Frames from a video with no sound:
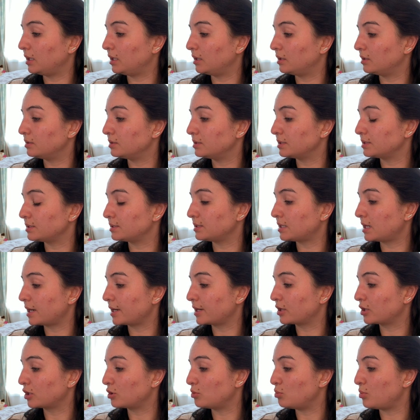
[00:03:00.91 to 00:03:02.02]
in
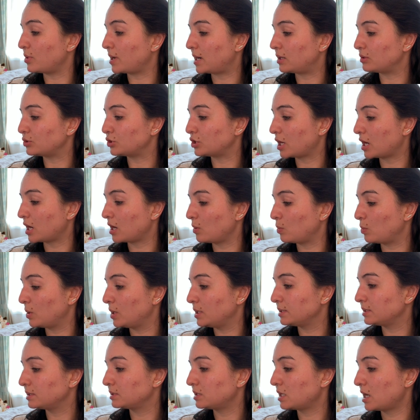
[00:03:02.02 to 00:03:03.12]
desired brow shape.
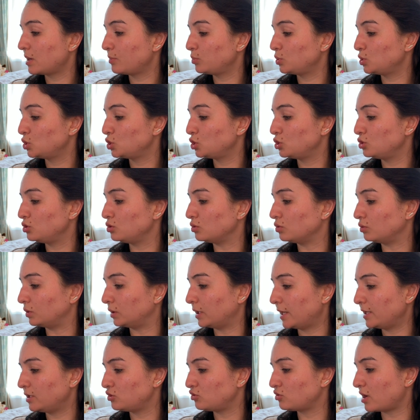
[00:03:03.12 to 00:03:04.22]
Step 2,
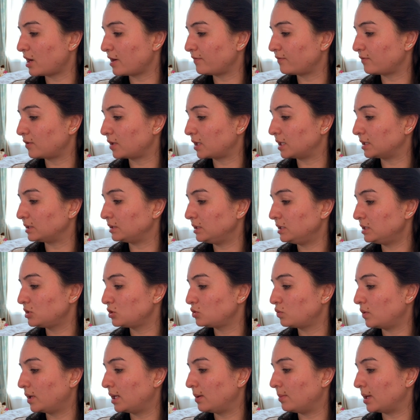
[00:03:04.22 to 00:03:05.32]
let dry for at least
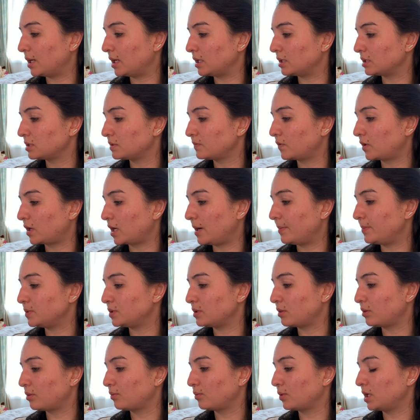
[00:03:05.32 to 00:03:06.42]
20 minutes for up to
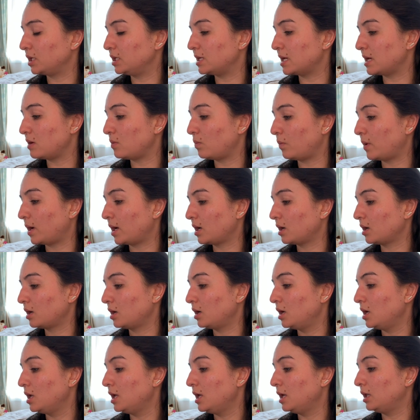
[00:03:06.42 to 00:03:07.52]
3-day
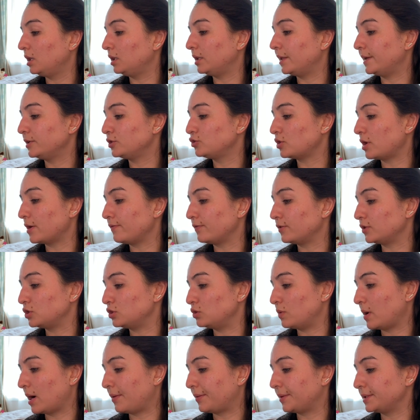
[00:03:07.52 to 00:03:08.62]
wear. Let dry for
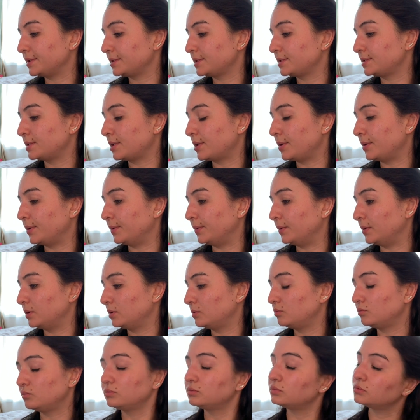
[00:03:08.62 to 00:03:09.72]
2 hours. So
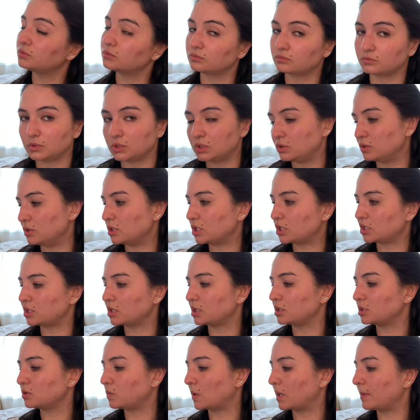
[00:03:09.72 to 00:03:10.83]
we'll do just the
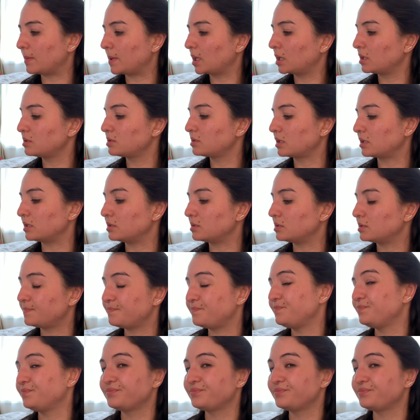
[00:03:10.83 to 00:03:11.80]
20 minutes because